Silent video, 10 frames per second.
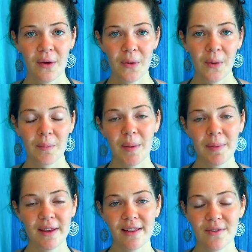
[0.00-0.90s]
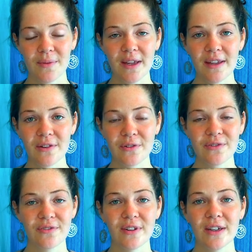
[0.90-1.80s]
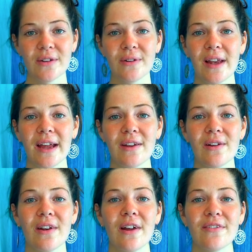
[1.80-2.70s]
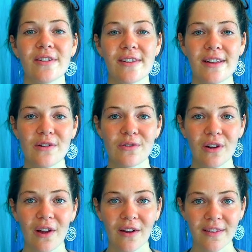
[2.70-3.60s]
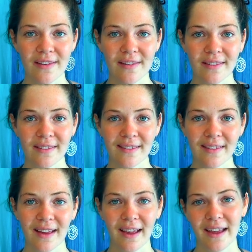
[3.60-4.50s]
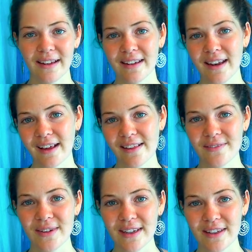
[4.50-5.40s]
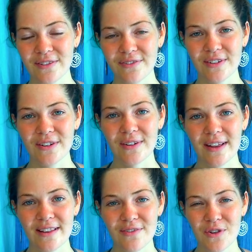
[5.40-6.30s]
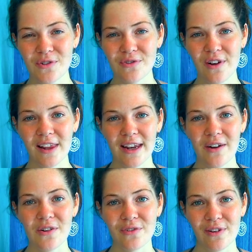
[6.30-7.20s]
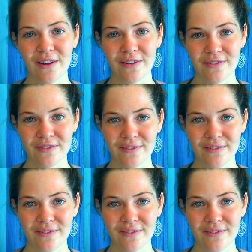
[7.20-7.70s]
Or maybe this week you'll feel like you love yourself a lot and next week you feel as if you've fallen out of love.